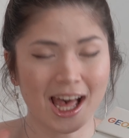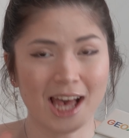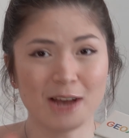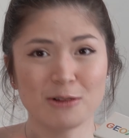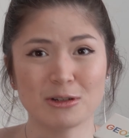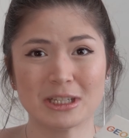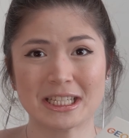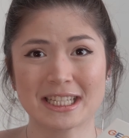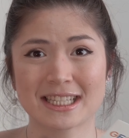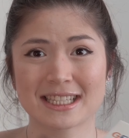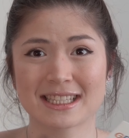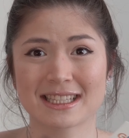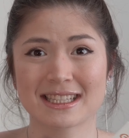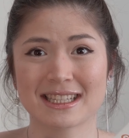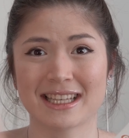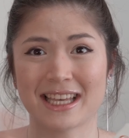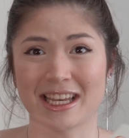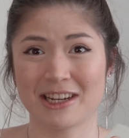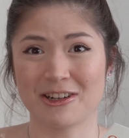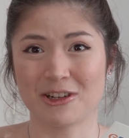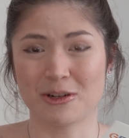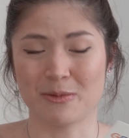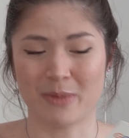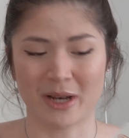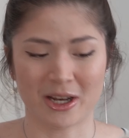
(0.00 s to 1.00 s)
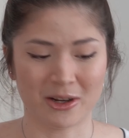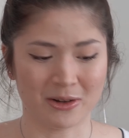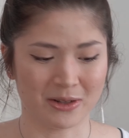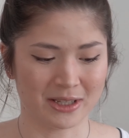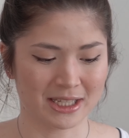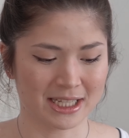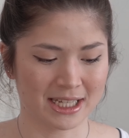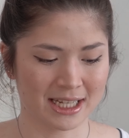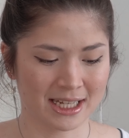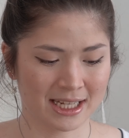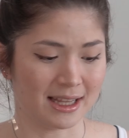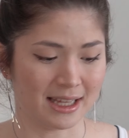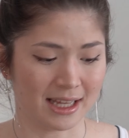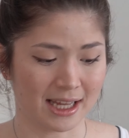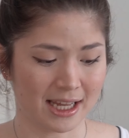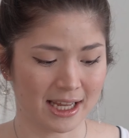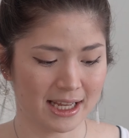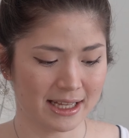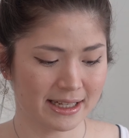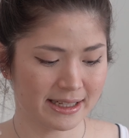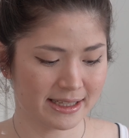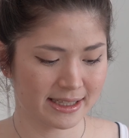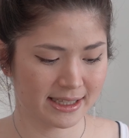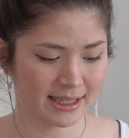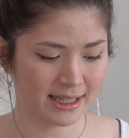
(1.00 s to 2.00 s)
I was scared about
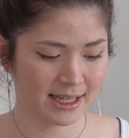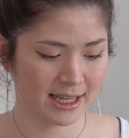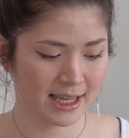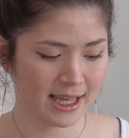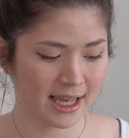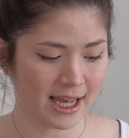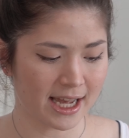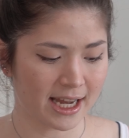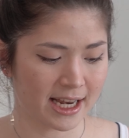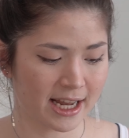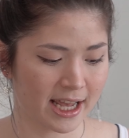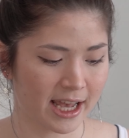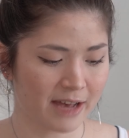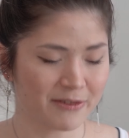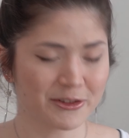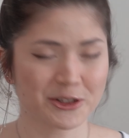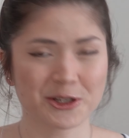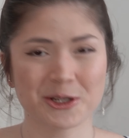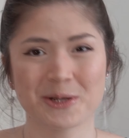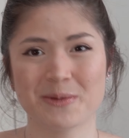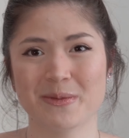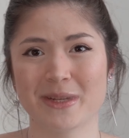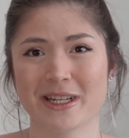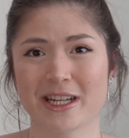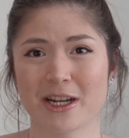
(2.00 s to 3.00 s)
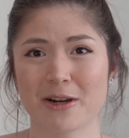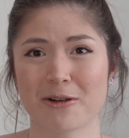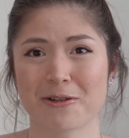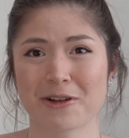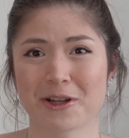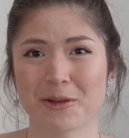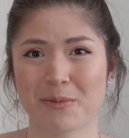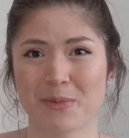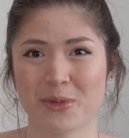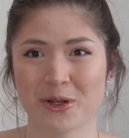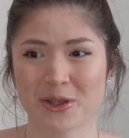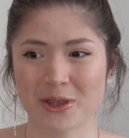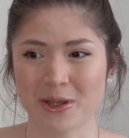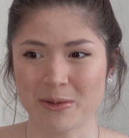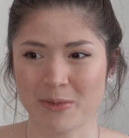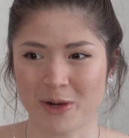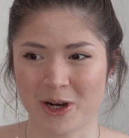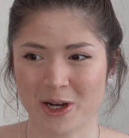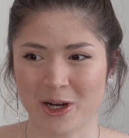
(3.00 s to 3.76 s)
these and I have to admit I already put them